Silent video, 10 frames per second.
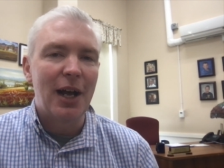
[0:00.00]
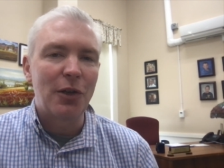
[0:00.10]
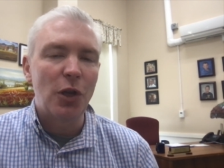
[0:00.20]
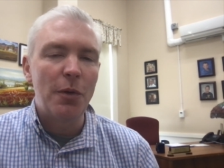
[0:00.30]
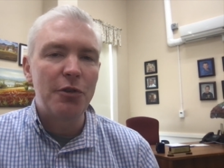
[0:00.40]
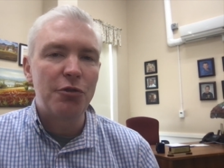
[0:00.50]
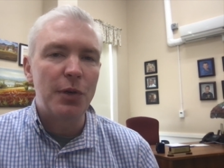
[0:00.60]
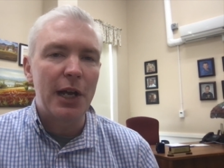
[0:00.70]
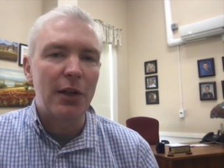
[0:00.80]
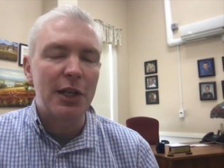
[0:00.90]
Chloe
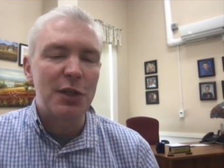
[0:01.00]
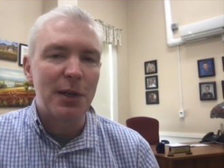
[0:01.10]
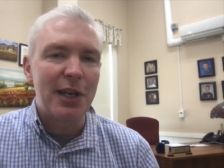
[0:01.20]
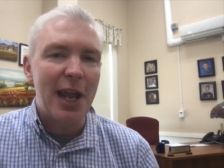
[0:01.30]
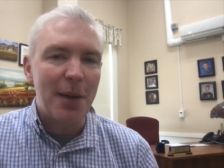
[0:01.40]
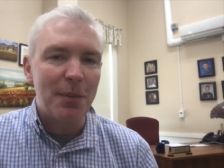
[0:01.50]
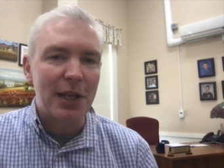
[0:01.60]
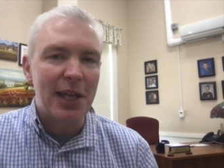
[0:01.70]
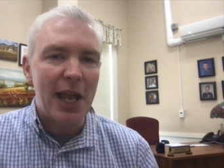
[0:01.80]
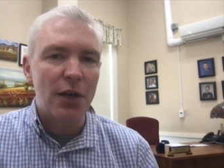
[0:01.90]
Trudell has been named the
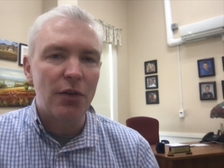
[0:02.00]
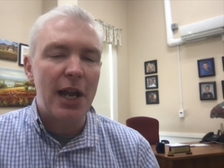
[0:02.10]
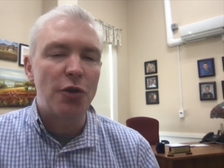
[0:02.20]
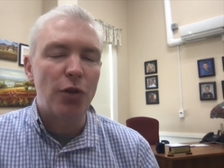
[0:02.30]
Gatorade